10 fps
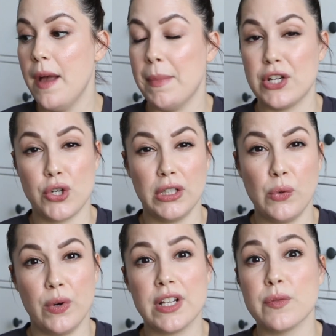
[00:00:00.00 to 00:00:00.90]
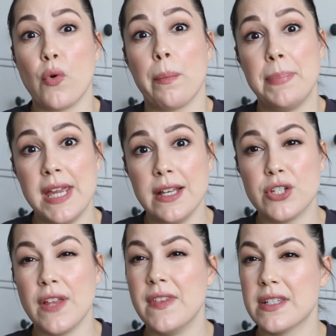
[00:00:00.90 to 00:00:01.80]
My Charlotte one is more
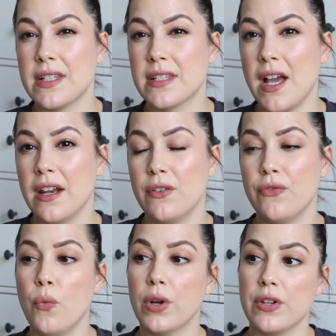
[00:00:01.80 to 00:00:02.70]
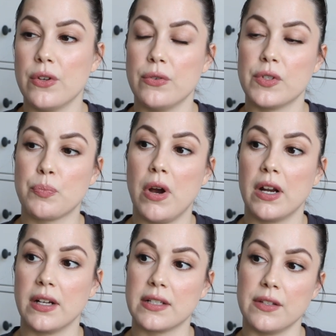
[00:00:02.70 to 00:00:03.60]
peach, and this is kind one of those
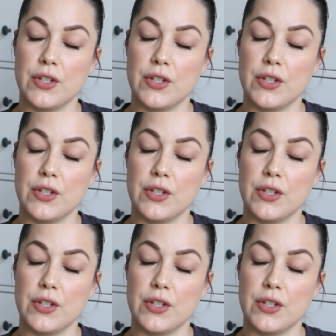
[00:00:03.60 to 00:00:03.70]
products,